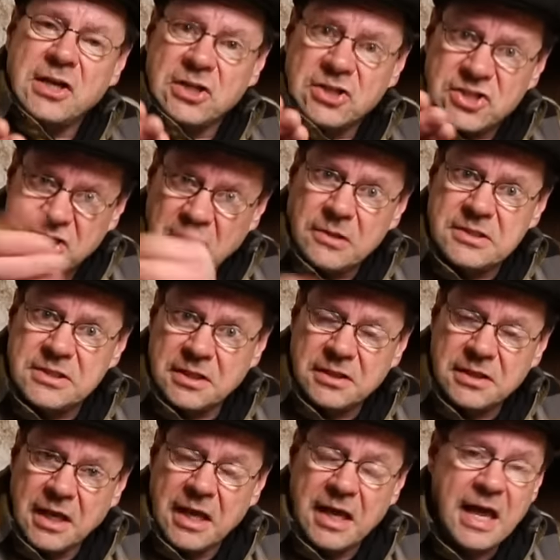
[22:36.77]

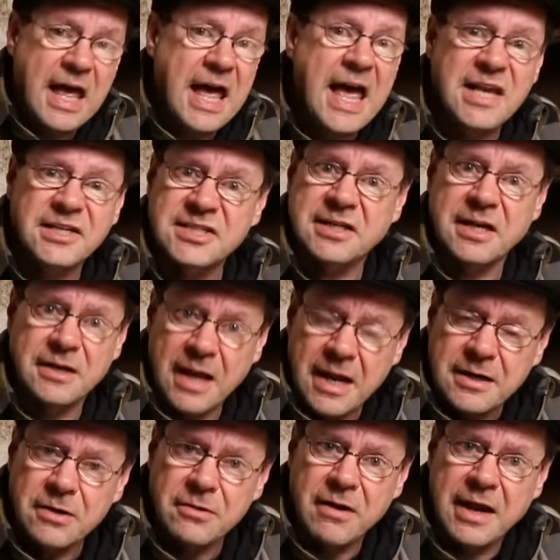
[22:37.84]
consultant, ask an
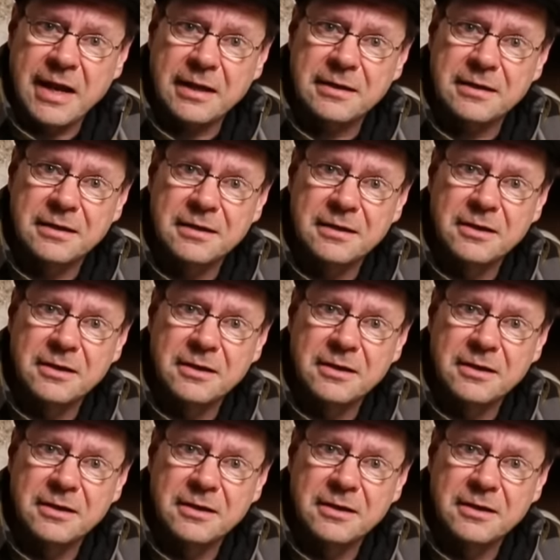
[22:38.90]
anorak.